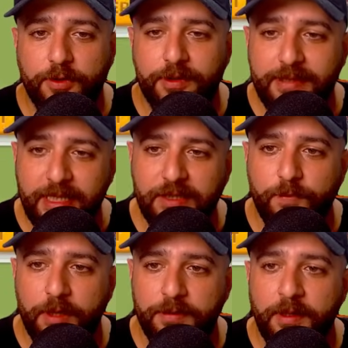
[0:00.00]
to this
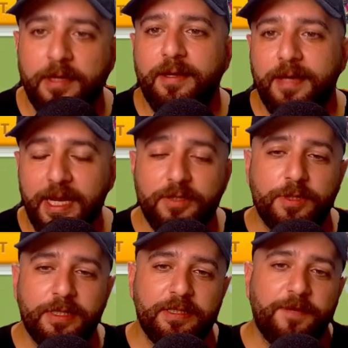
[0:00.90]
one, as you
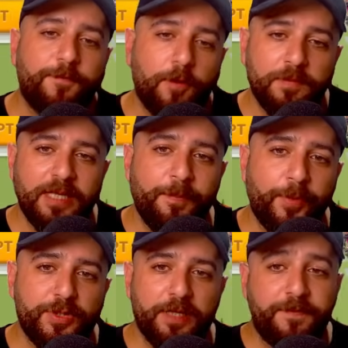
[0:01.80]
can see from
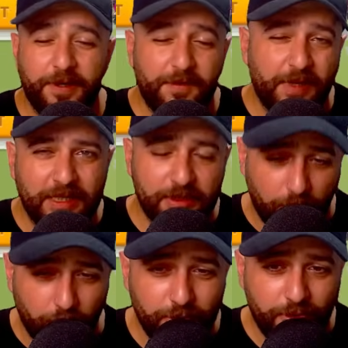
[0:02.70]
10%, Frederick is
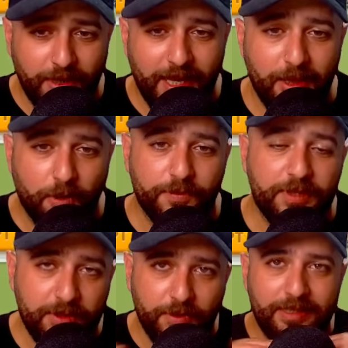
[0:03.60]
also a low
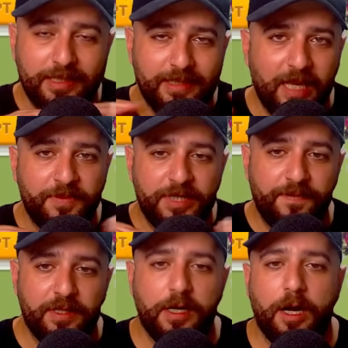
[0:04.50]
tier, so it's the same tier
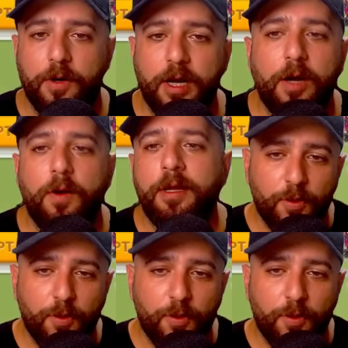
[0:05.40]
with KvK.